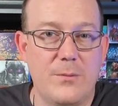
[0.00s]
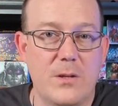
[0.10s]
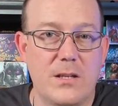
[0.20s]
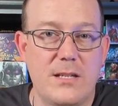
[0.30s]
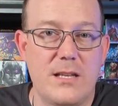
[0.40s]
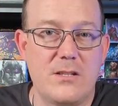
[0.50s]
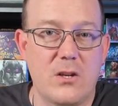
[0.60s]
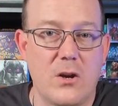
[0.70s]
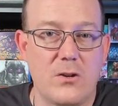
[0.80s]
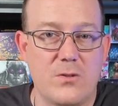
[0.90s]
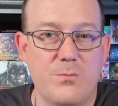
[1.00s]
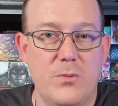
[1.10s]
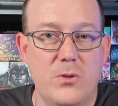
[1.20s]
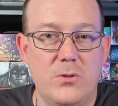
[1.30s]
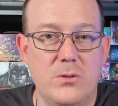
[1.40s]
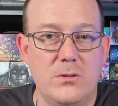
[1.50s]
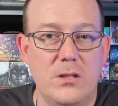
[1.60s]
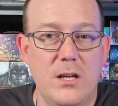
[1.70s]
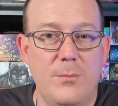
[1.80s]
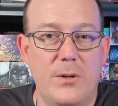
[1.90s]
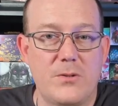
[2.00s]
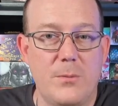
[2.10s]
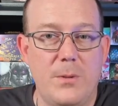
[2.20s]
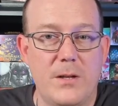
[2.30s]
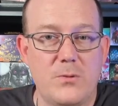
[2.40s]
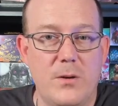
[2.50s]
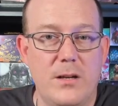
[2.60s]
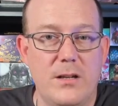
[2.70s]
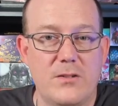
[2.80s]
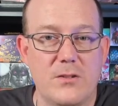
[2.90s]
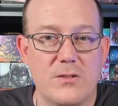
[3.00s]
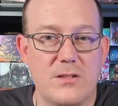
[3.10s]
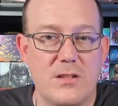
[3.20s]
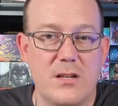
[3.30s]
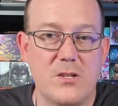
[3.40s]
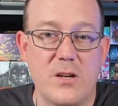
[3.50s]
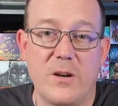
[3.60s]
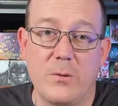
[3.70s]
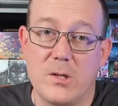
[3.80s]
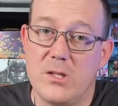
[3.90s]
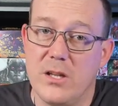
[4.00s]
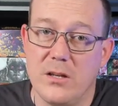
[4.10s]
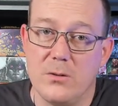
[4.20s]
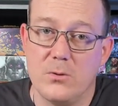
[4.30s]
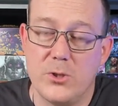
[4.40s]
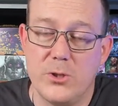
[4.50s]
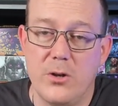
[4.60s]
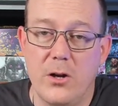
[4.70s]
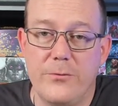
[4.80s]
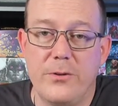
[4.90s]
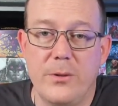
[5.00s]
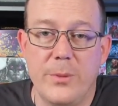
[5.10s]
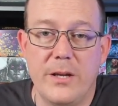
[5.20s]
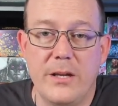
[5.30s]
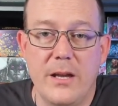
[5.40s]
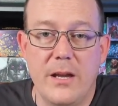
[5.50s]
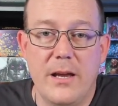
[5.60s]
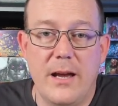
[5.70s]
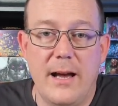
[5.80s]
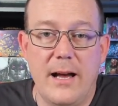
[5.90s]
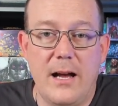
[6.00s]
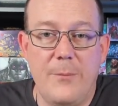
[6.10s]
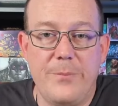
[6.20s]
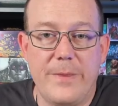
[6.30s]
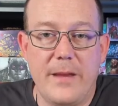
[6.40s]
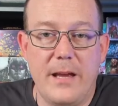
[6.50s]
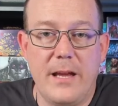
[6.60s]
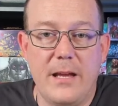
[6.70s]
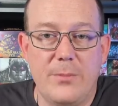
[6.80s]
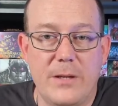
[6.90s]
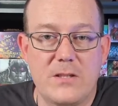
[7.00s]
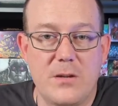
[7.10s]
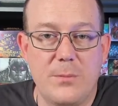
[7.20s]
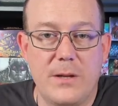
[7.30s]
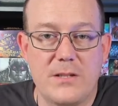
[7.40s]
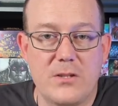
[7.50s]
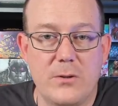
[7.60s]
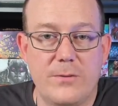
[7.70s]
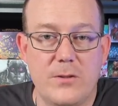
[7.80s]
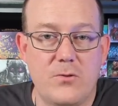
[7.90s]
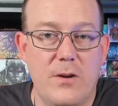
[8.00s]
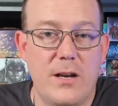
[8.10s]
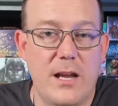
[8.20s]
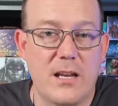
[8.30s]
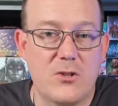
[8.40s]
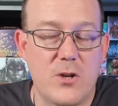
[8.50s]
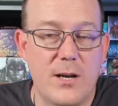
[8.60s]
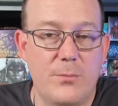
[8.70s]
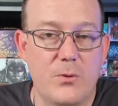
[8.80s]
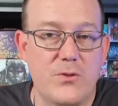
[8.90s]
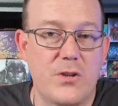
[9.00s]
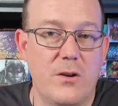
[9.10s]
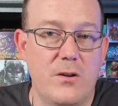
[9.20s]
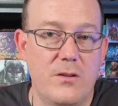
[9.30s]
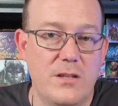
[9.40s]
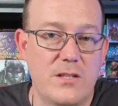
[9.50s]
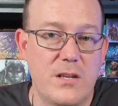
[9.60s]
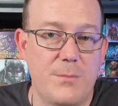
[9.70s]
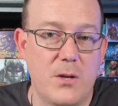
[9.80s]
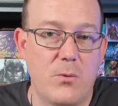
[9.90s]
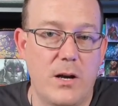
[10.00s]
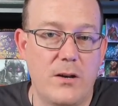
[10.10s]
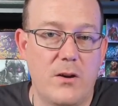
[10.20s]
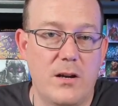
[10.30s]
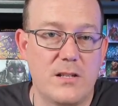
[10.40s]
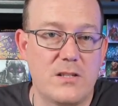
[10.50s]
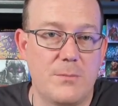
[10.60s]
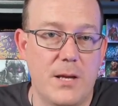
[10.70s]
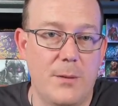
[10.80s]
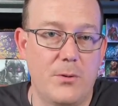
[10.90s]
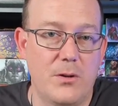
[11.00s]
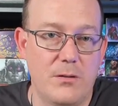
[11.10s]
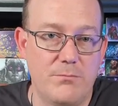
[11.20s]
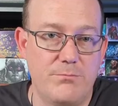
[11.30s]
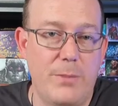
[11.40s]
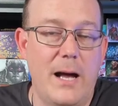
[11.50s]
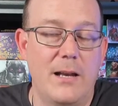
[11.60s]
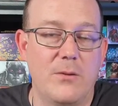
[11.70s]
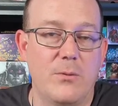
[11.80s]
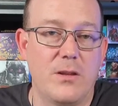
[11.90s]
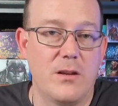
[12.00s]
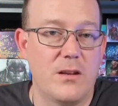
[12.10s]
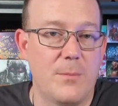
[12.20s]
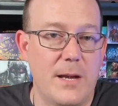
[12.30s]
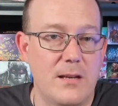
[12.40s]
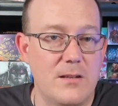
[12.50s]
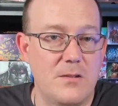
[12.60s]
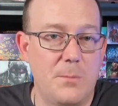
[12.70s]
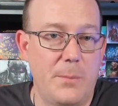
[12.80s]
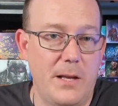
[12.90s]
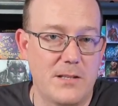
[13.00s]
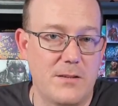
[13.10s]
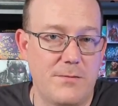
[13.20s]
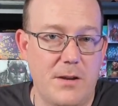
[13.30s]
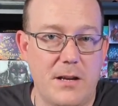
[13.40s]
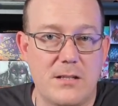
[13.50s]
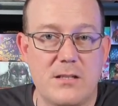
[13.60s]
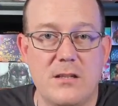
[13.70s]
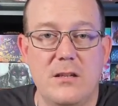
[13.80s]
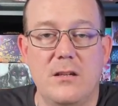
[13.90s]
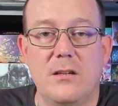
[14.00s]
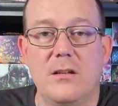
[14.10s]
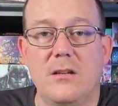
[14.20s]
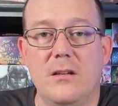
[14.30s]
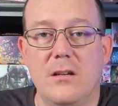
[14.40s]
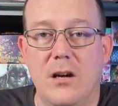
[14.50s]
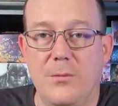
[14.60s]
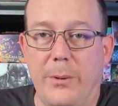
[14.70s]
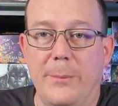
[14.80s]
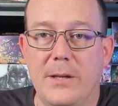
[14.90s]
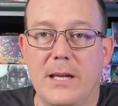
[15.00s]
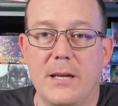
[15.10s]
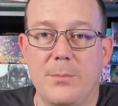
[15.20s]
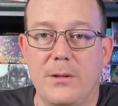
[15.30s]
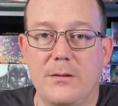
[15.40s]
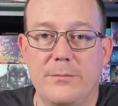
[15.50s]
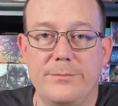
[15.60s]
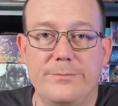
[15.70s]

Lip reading: Then we've got Tenzagoto's Maul, +1/+1 as long as it's legendary, which they all should hopefully be. And +2/+2 if it's red and trample. So this can be quite nice to be able to partner with your commander's plus effect. I'd probably keep it.